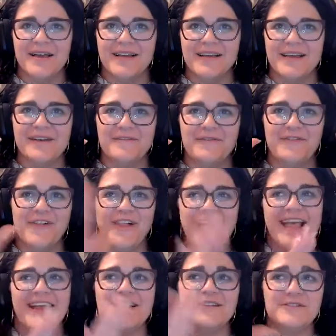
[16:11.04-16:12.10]

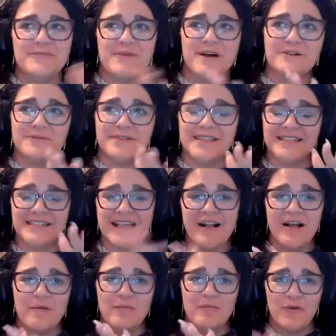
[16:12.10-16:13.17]
conflate it too much with the
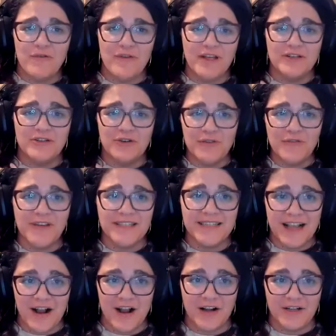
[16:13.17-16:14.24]
Scary Movie doofus
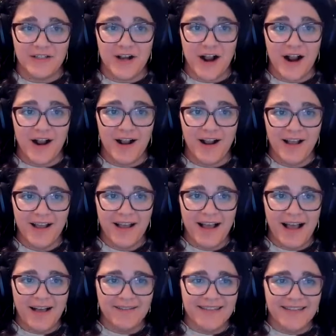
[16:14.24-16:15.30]
character.
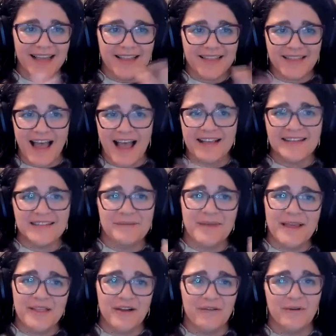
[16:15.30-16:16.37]
I was like, to
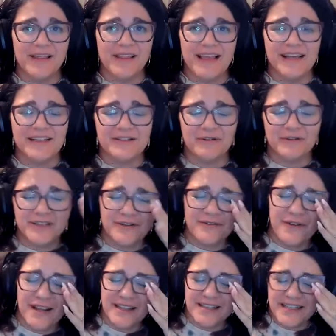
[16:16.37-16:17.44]
me, there really is no
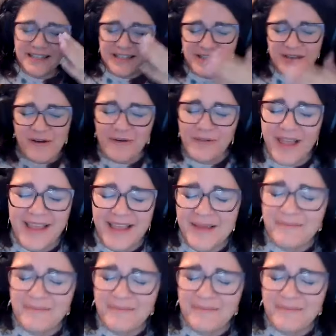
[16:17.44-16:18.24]
difference. He's so like